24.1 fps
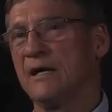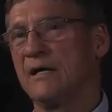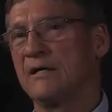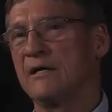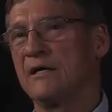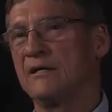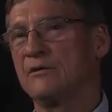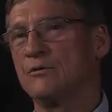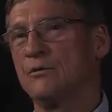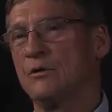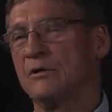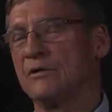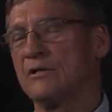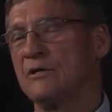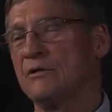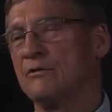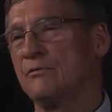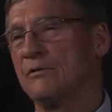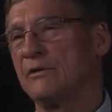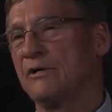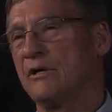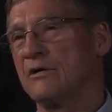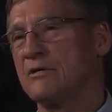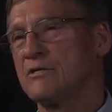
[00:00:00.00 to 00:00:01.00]
I got caught in a
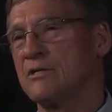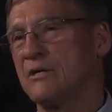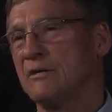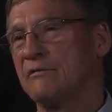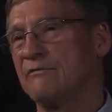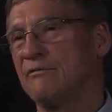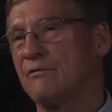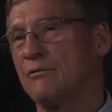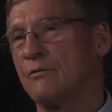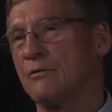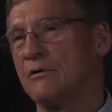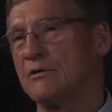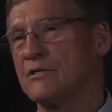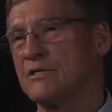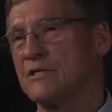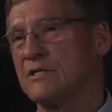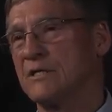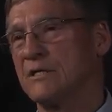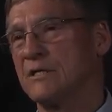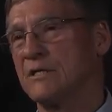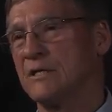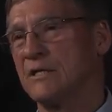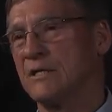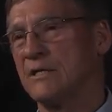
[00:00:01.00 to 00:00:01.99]
reduction in force
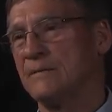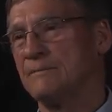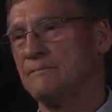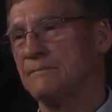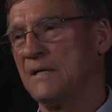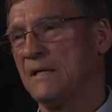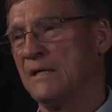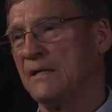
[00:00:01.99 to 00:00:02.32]
in uh,